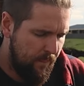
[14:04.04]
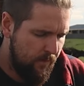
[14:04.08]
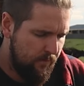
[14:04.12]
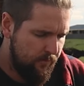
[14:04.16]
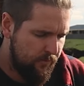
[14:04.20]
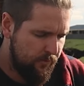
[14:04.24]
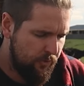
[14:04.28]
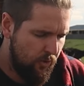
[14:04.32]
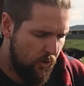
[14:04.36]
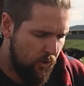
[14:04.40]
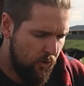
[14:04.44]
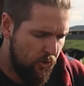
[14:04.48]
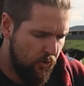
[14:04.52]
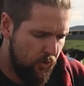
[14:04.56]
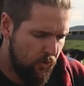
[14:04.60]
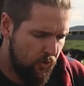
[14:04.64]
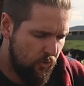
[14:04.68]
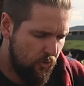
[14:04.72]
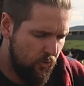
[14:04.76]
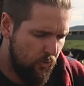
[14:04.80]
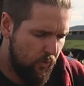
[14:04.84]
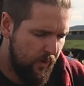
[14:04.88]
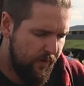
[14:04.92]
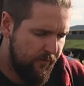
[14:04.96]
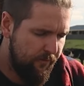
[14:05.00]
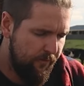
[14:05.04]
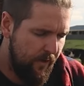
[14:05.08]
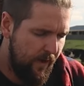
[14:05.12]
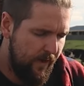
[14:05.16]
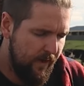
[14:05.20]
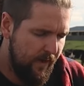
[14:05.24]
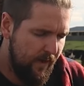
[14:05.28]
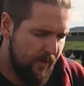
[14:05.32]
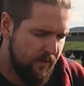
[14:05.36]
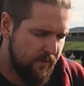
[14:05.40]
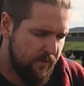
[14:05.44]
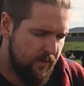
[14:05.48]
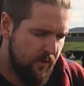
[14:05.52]
So we
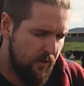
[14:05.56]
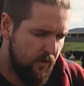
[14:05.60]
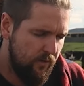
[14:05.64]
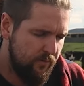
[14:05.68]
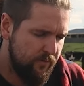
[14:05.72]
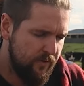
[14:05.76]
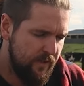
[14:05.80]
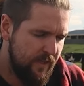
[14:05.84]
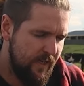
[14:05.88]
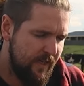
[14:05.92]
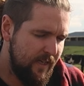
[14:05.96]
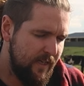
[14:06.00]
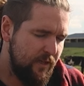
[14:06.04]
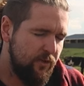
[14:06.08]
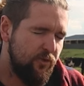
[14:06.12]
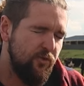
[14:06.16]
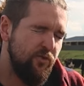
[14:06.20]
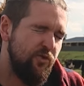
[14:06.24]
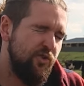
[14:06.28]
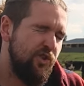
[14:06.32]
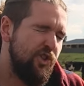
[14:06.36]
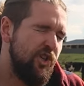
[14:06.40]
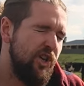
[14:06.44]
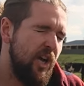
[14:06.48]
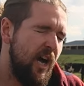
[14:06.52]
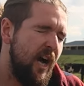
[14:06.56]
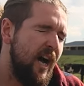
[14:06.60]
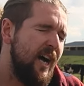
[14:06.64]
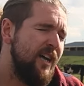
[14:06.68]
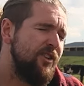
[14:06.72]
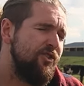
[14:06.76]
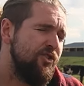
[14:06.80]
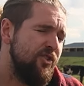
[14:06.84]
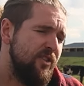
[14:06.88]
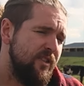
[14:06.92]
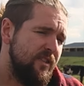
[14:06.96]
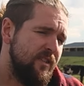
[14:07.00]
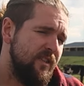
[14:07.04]
found ourselves needing to
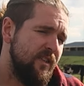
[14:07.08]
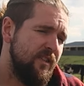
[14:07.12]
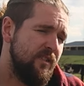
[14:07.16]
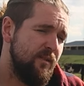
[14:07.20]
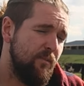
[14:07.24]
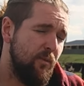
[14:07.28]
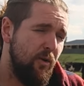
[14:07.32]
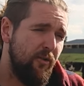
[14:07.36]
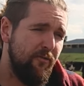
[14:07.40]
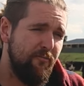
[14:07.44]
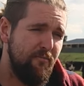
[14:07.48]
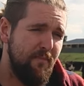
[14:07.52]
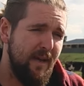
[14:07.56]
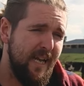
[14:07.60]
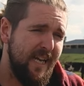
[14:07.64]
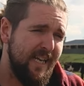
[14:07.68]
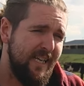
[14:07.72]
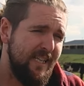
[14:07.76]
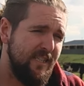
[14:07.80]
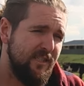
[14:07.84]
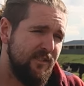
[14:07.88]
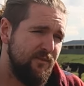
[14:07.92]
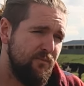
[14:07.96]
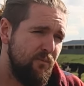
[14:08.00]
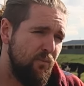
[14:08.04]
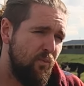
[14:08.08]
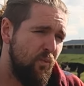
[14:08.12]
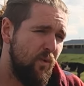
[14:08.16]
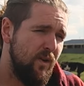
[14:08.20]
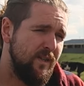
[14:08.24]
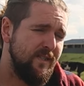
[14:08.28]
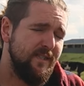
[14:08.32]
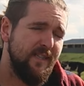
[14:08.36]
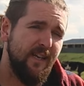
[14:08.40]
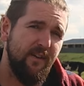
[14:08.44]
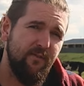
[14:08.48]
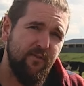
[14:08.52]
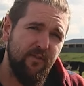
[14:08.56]
charge the system off mains
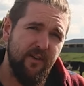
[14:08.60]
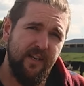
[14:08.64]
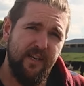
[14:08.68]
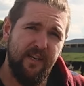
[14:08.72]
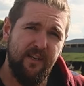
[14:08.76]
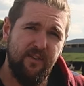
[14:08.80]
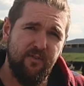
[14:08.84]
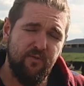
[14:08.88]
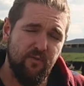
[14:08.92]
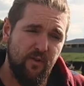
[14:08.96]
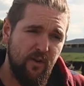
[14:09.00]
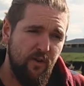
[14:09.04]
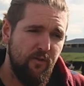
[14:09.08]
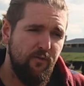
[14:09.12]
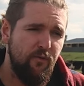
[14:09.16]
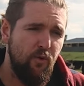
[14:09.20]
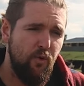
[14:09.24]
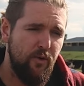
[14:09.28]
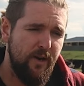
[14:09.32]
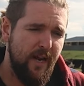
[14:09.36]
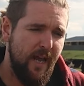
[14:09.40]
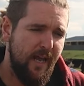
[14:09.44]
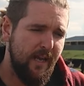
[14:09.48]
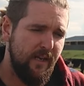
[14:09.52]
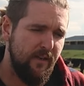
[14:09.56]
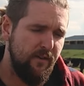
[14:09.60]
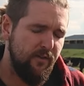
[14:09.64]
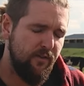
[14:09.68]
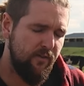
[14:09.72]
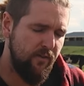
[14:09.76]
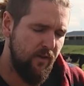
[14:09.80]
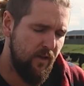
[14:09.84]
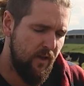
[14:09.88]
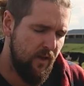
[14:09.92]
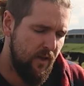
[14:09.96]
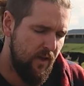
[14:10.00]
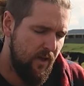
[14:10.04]
once every 3 or 4 days.